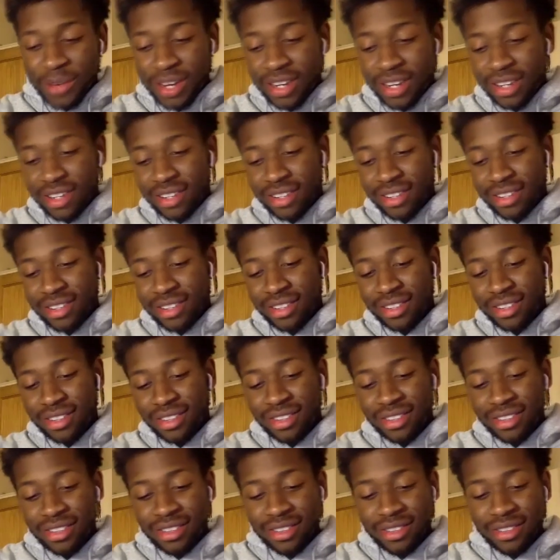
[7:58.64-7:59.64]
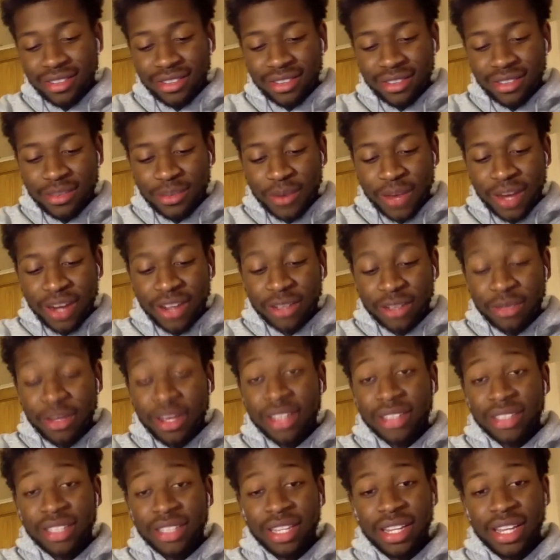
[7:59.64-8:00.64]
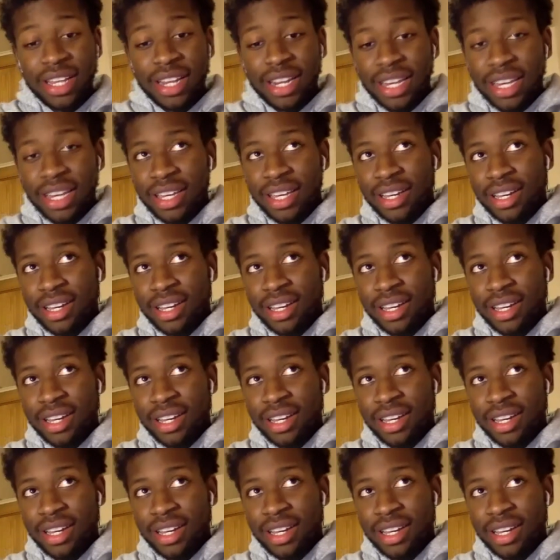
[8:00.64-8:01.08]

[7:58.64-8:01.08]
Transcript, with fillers: so when when I was playing Sunday